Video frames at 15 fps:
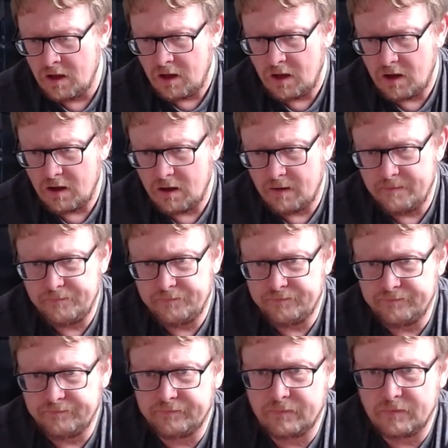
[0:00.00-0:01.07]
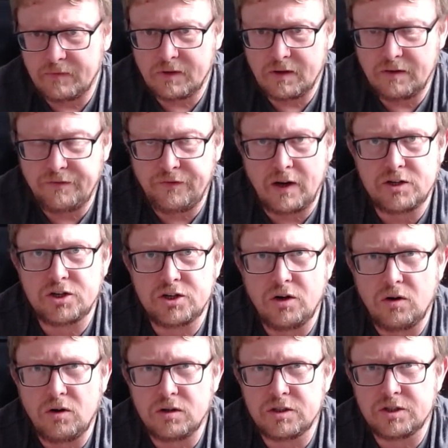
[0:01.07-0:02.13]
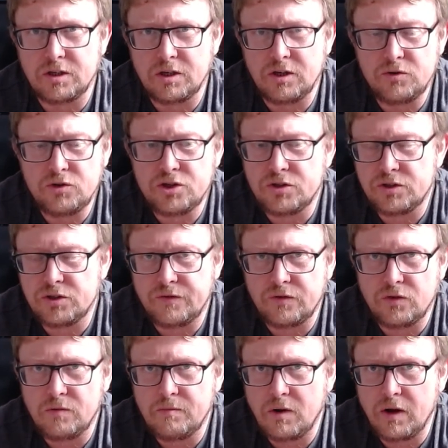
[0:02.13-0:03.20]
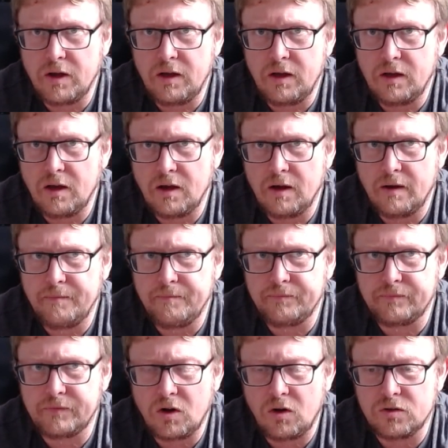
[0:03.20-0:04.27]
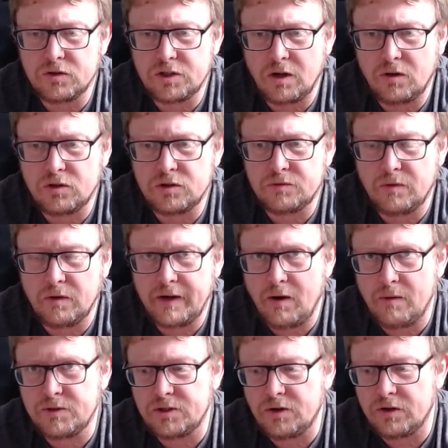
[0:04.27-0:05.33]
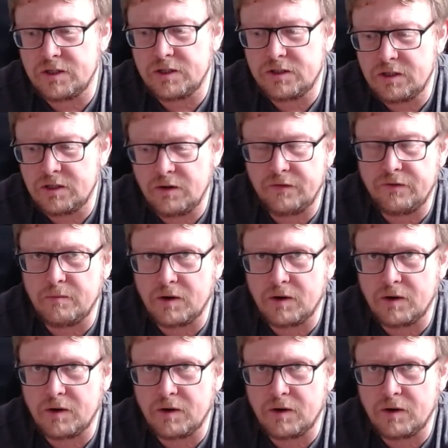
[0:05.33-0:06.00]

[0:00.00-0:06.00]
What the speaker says: flashcard solutions for all my consoles. Well, now I'm starting to do it for my